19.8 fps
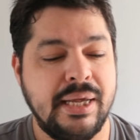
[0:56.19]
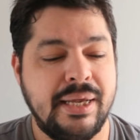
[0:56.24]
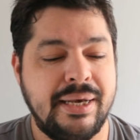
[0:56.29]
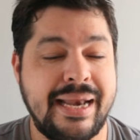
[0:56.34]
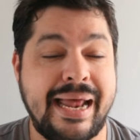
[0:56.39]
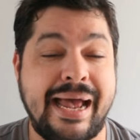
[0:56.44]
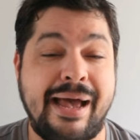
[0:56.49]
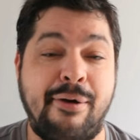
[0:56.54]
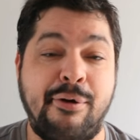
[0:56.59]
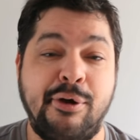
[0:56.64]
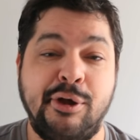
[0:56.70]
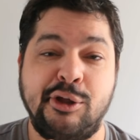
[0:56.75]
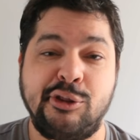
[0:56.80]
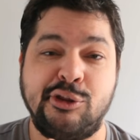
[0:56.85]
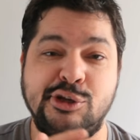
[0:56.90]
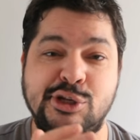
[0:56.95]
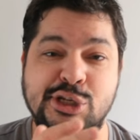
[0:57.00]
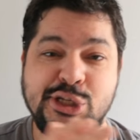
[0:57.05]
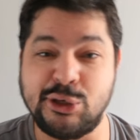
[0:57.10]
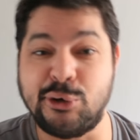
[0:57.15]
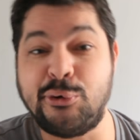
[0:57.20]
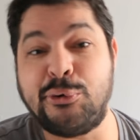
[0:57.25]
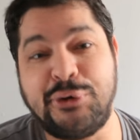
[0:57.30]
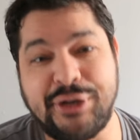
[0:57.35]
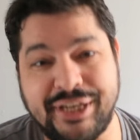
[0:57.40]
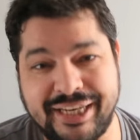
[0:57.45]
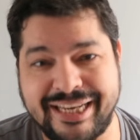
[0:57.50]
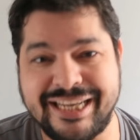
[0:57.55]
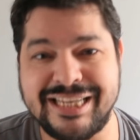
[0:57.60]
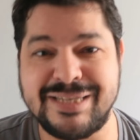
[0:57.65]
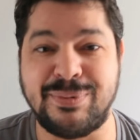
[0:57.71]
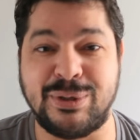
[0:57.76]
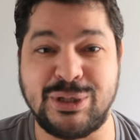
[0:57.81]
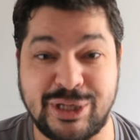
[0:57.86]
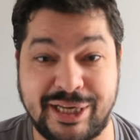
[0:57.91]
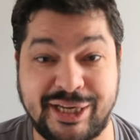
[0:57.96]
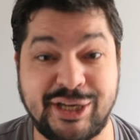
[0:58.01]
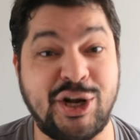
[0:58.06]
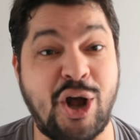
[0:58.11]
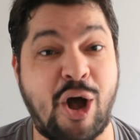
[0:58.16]
Now, the story is much
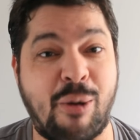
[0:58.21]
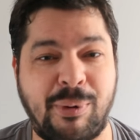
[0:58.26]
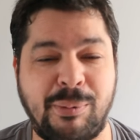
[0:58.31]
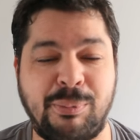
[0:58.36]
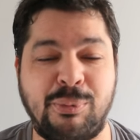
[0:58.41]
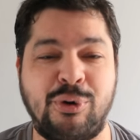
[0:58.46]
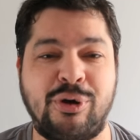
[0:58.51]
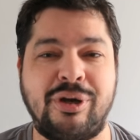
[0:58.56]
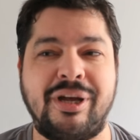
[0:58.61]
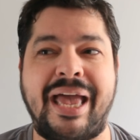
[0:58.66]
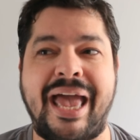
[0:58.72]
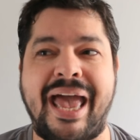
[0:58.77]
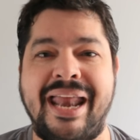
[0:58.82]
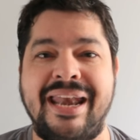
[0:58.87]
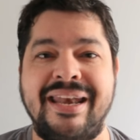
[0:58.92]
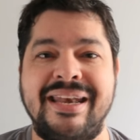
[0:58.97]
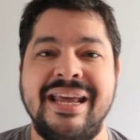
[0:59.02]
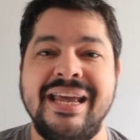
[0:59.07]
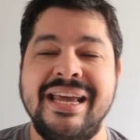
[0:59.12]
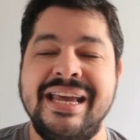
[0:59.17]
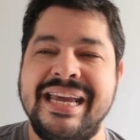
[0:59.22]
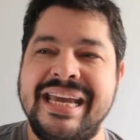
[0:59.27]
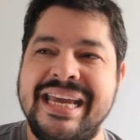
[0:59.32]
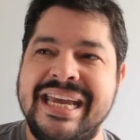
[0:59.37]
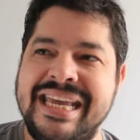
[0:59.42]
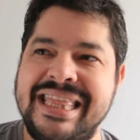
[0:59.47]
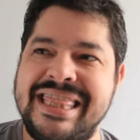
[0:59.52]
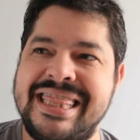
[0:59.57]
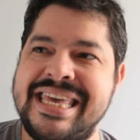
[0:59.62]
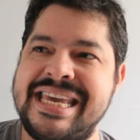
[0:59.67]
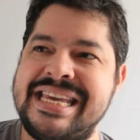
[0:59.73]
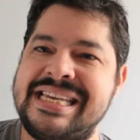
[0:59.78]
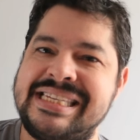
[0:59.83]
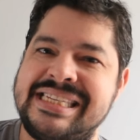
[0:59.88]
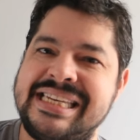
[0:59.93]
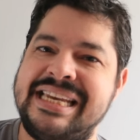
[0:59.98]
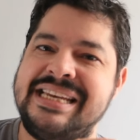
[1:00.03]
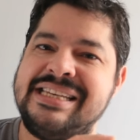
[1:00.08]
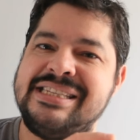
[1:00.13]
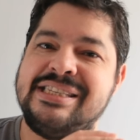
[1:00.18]
like a comic book, and this
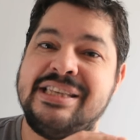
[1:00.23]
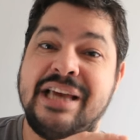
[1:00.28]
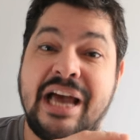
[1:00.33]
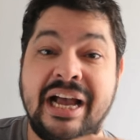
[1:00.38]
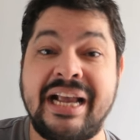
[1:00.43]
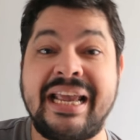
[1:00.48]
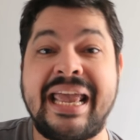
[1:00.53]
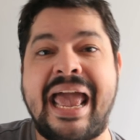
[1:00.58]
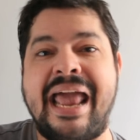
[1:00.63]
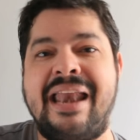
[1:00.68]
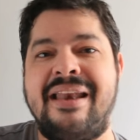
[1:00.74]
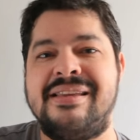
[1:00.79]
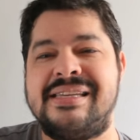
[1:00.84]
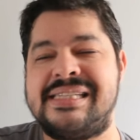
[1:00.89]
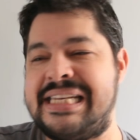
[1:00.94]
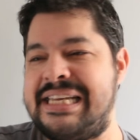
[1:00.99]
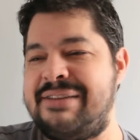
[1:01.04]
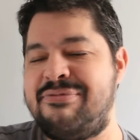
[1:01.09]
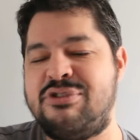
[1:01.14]
is again Steve